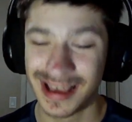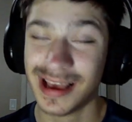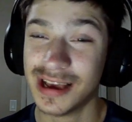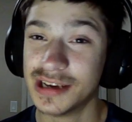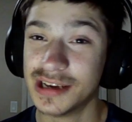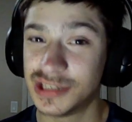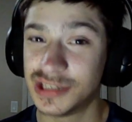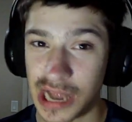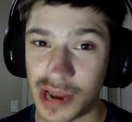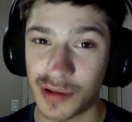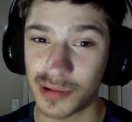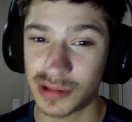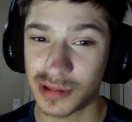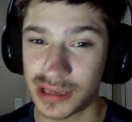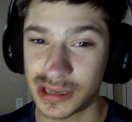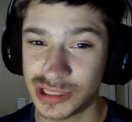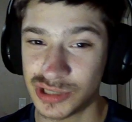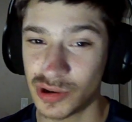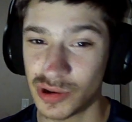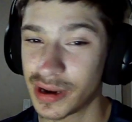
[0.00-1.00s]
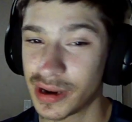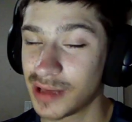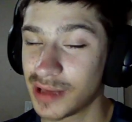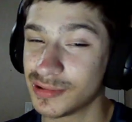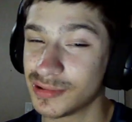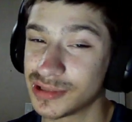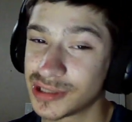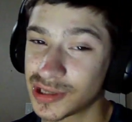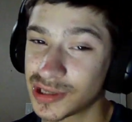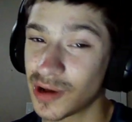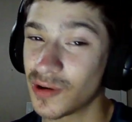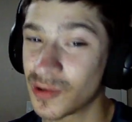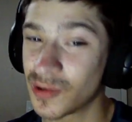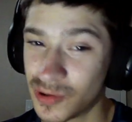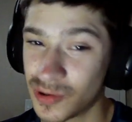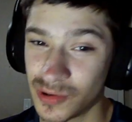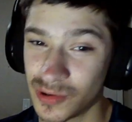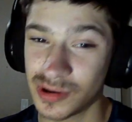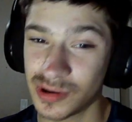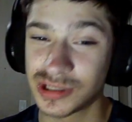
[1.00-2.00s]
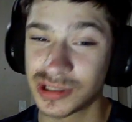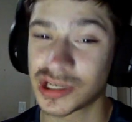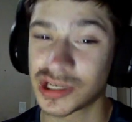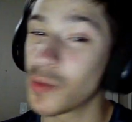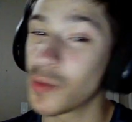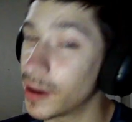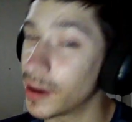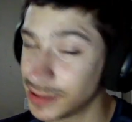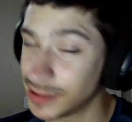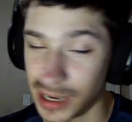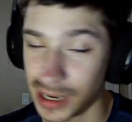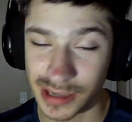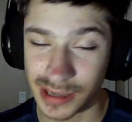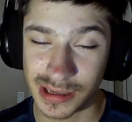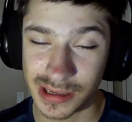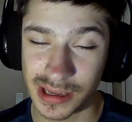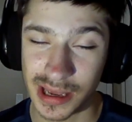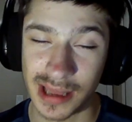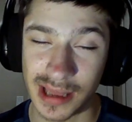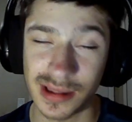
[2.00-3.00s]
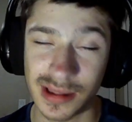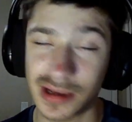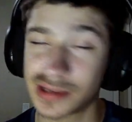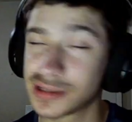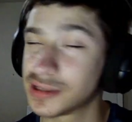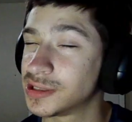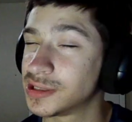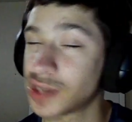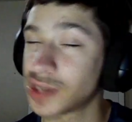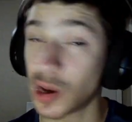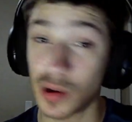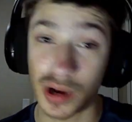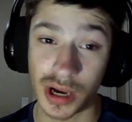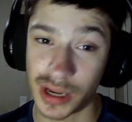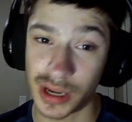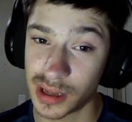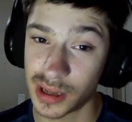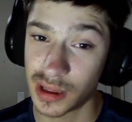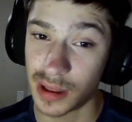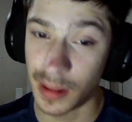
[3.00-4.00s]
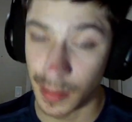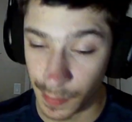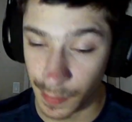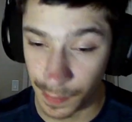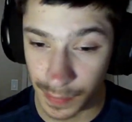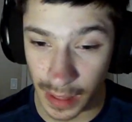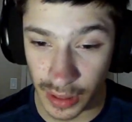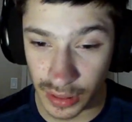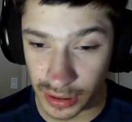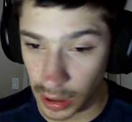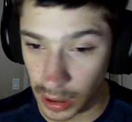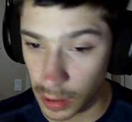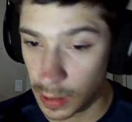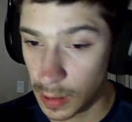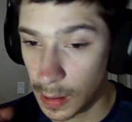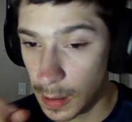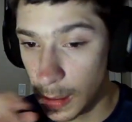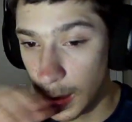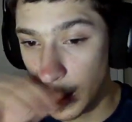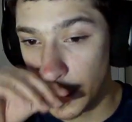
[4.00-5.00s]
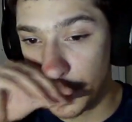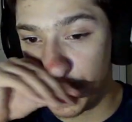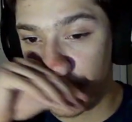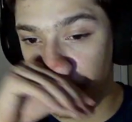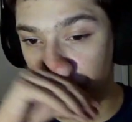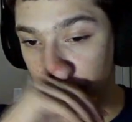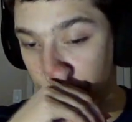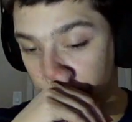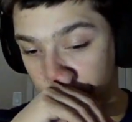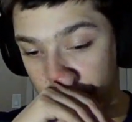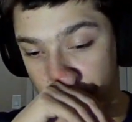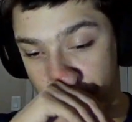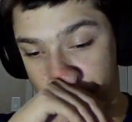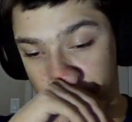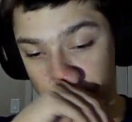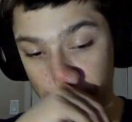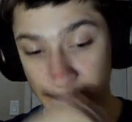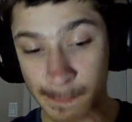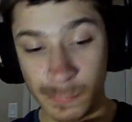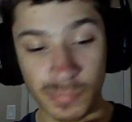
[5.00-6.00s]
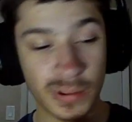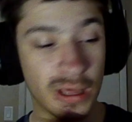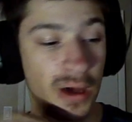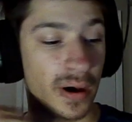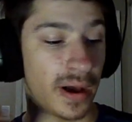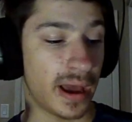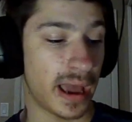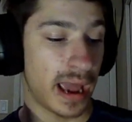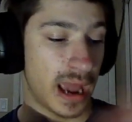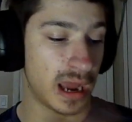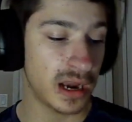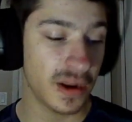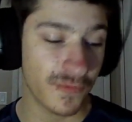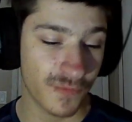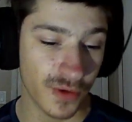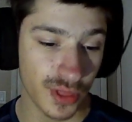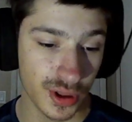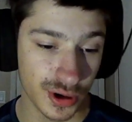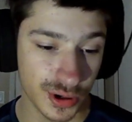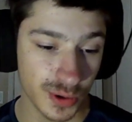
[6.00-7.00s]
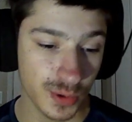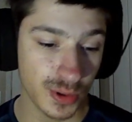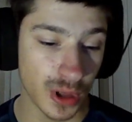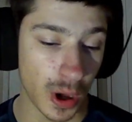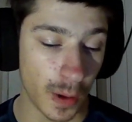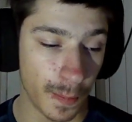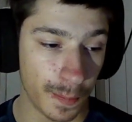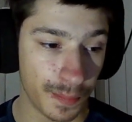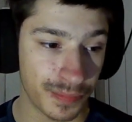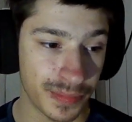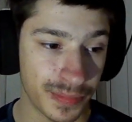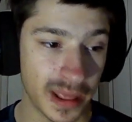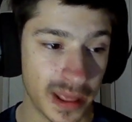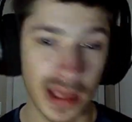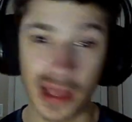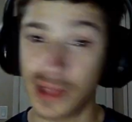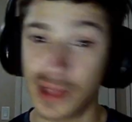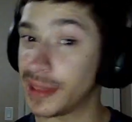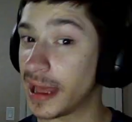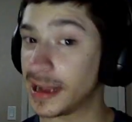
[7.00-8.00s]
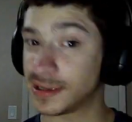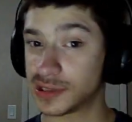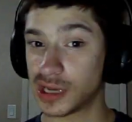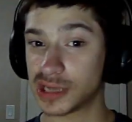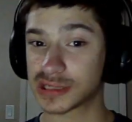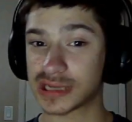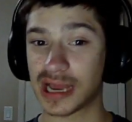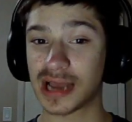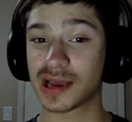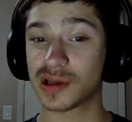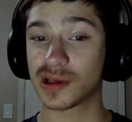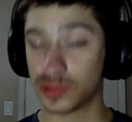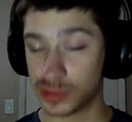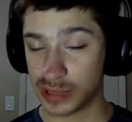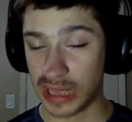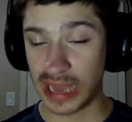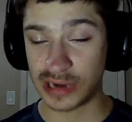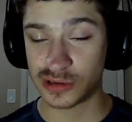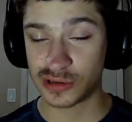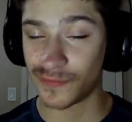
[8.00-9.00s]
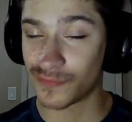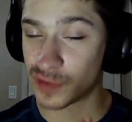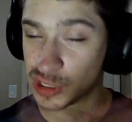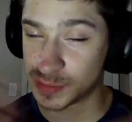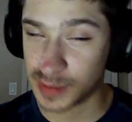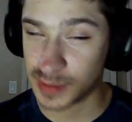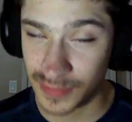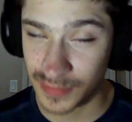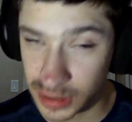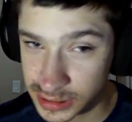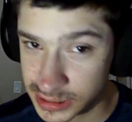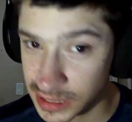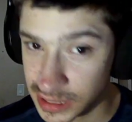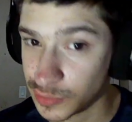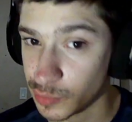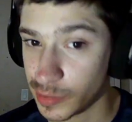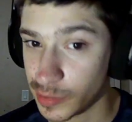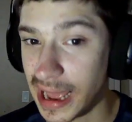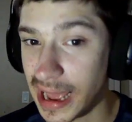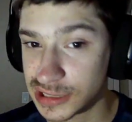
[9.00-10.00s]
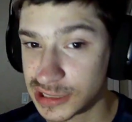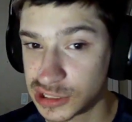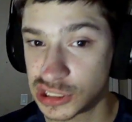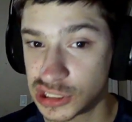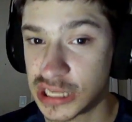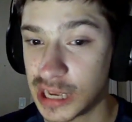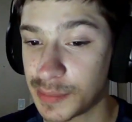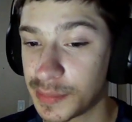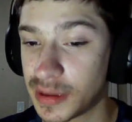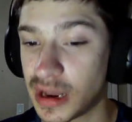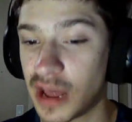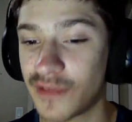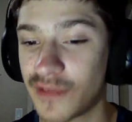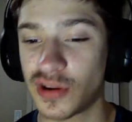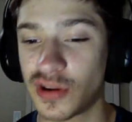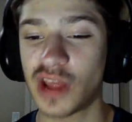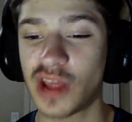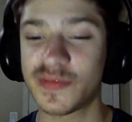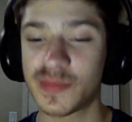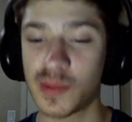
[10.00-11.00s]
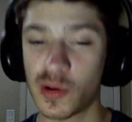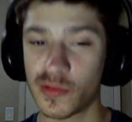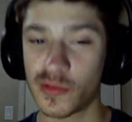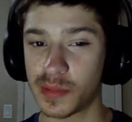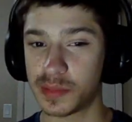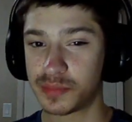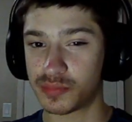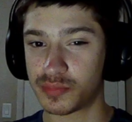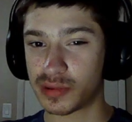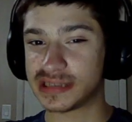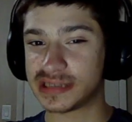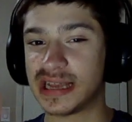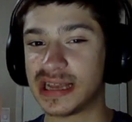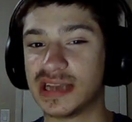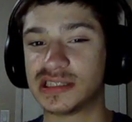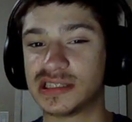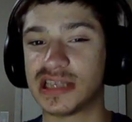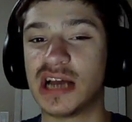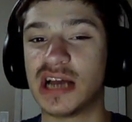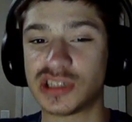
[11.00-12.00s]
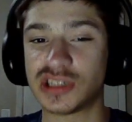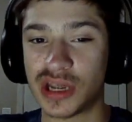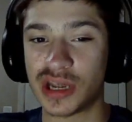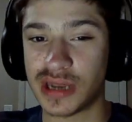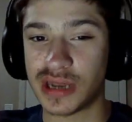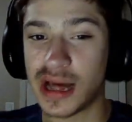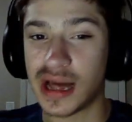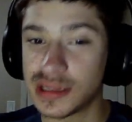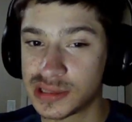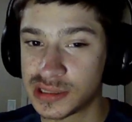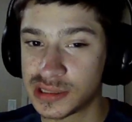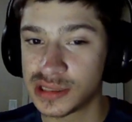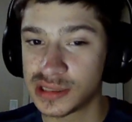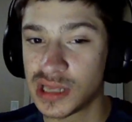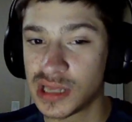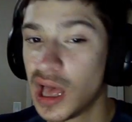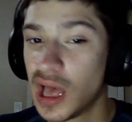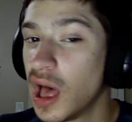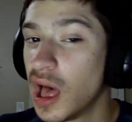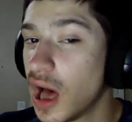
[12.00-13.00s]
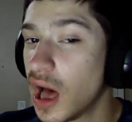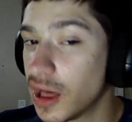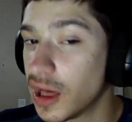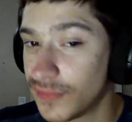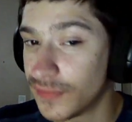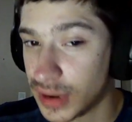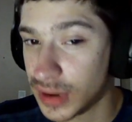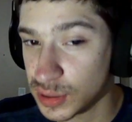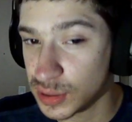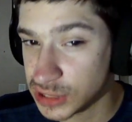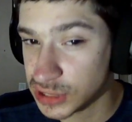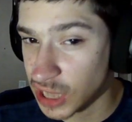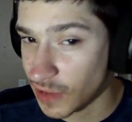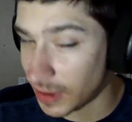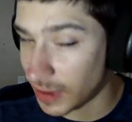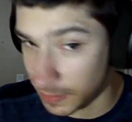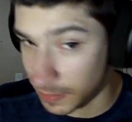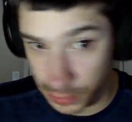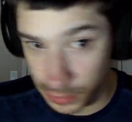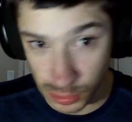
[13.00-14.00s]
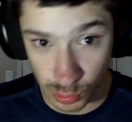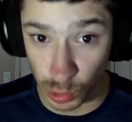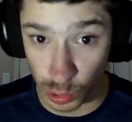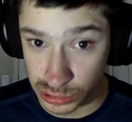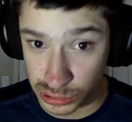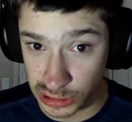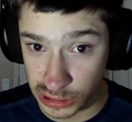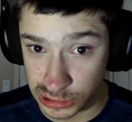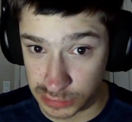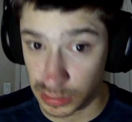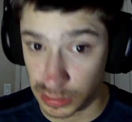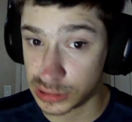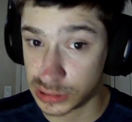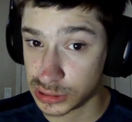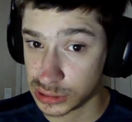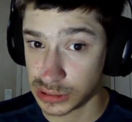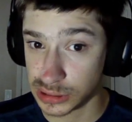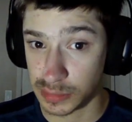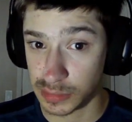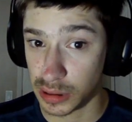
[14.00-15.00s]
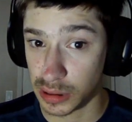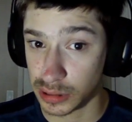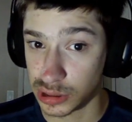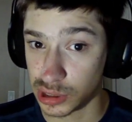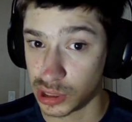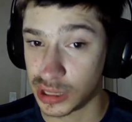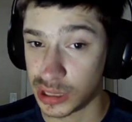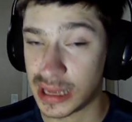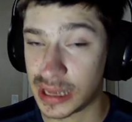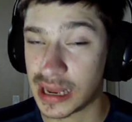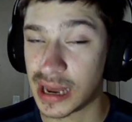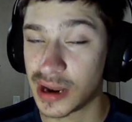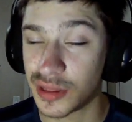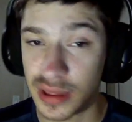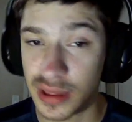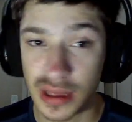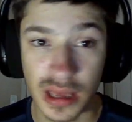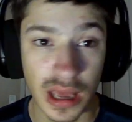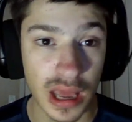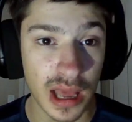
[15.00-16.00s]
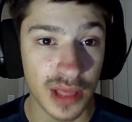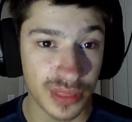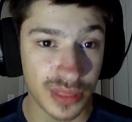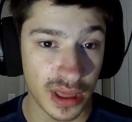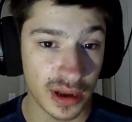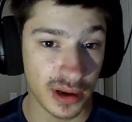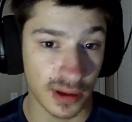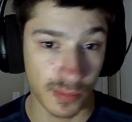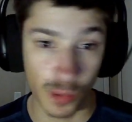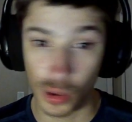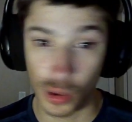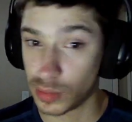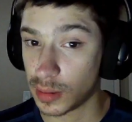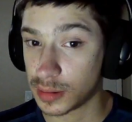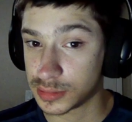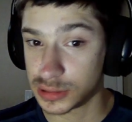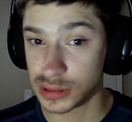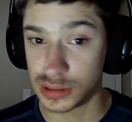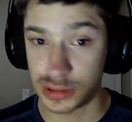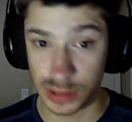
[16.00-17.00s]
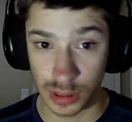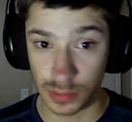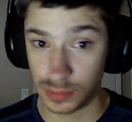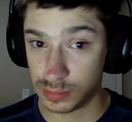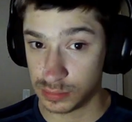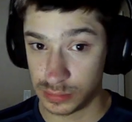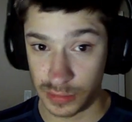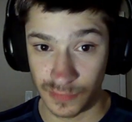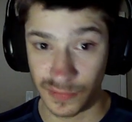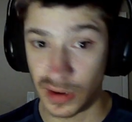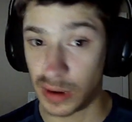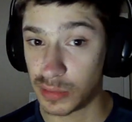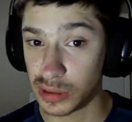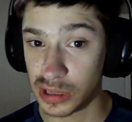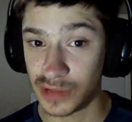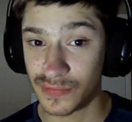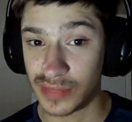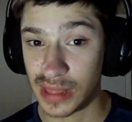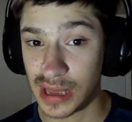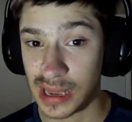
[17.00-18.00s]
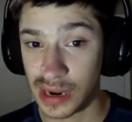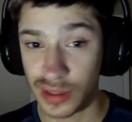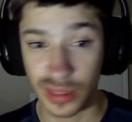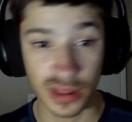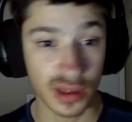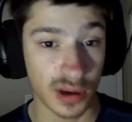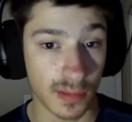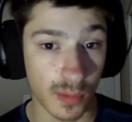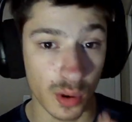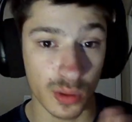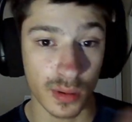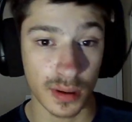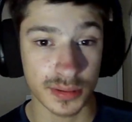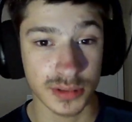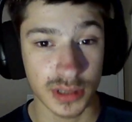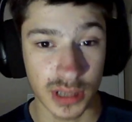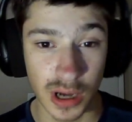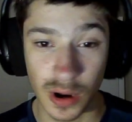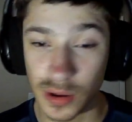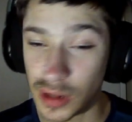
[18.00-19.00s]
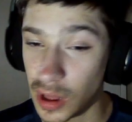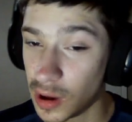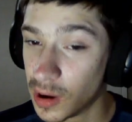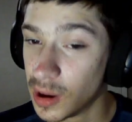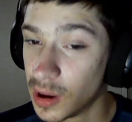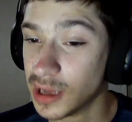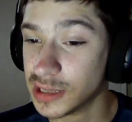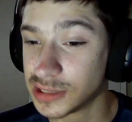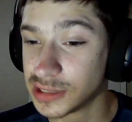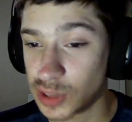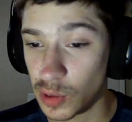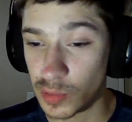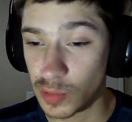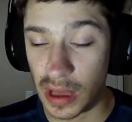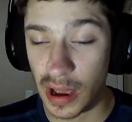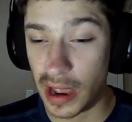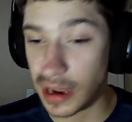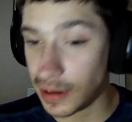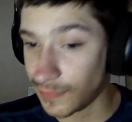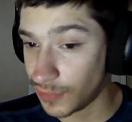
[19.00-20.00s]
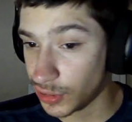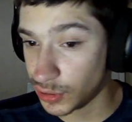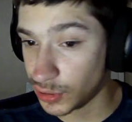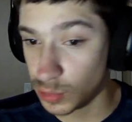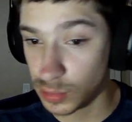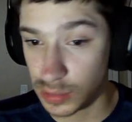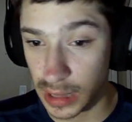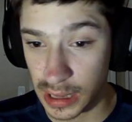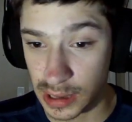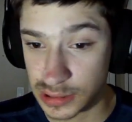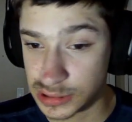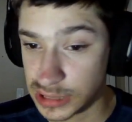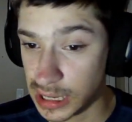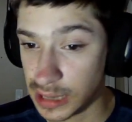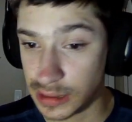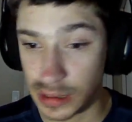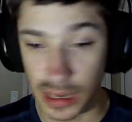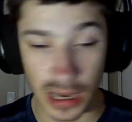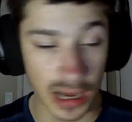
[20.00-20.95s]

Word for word: Genuinely enjoyed it. It was so cool, so well done, and looked so good. Now then, though, without any further ado, though, that does conclude the actual first part of the video itself, the reaction segment. Now, if you're not here for more, we'll breakdown / analysis of the video stuff and quotation marks, because I'm not really good at that kind of thing. Then you're more than welcome to, you know, if you're not really here for that kind of thing, you're more than welcome to go, though. So, without any further ado, like I was saying,